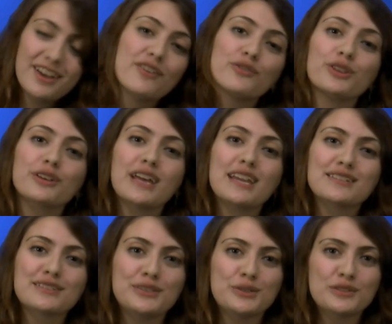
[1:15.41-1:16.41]
For the
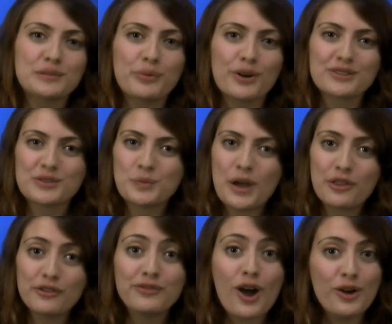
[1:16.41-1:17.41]
latest news, sports, and weather,
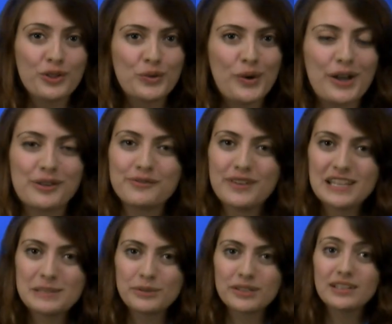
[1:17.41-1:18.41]
follow the Quad on
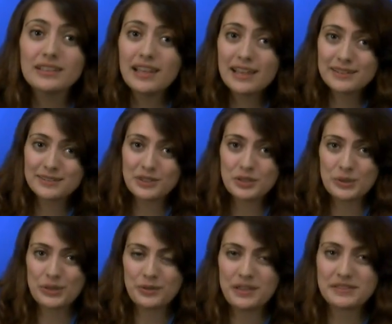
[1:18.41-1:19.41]
Facebook, like us on
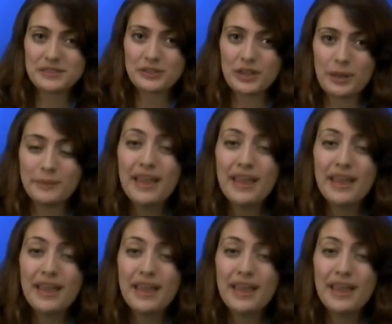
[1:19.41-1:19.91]
Twitter and Instagram,